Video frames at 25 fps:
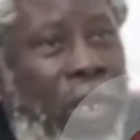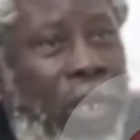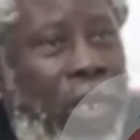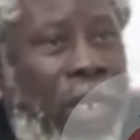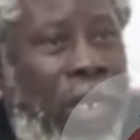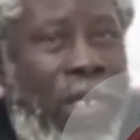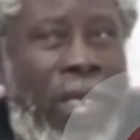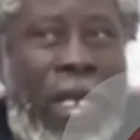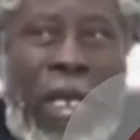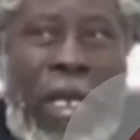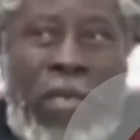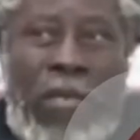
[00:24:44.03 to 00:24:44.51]

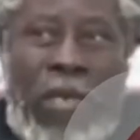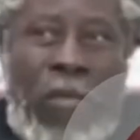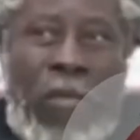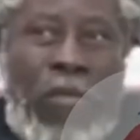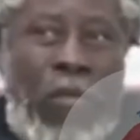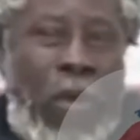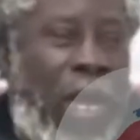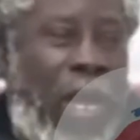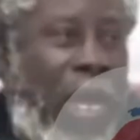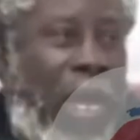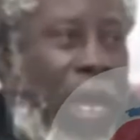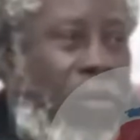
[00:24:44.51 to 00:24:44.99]
Nti en
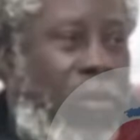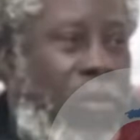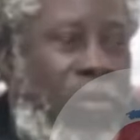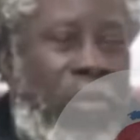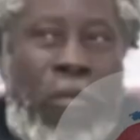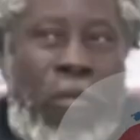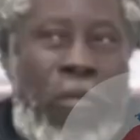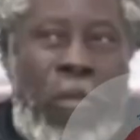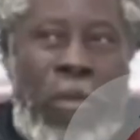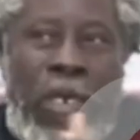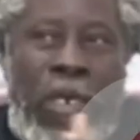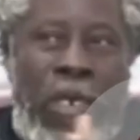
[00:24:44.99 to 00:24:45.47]
shop wa ha,
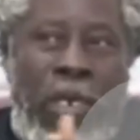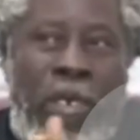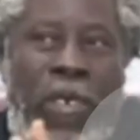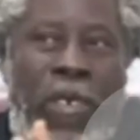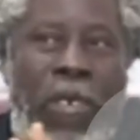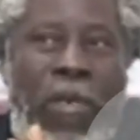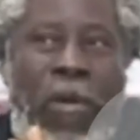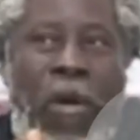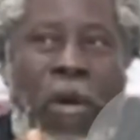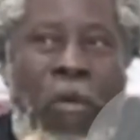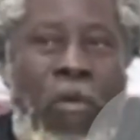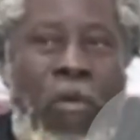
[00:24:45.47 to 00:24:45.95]
shop
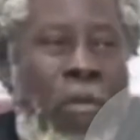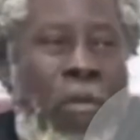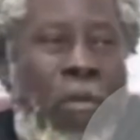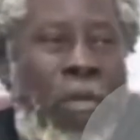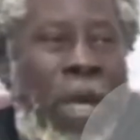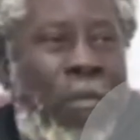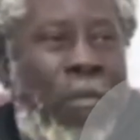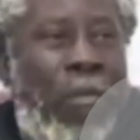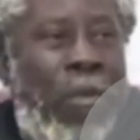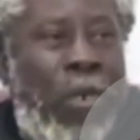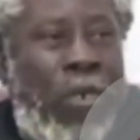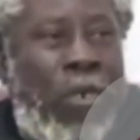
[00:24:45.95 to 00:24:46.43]
n okora
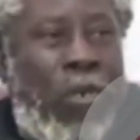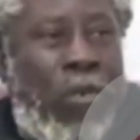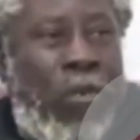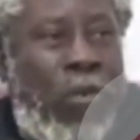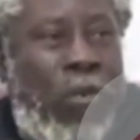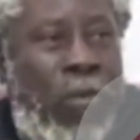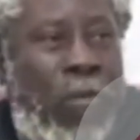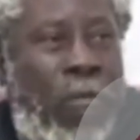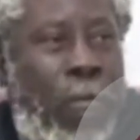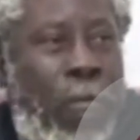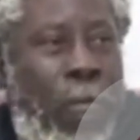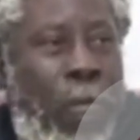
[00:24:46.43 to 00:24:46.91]
Bible
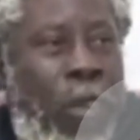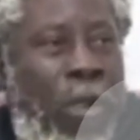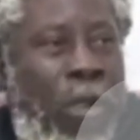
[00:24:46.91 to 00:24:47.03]
school.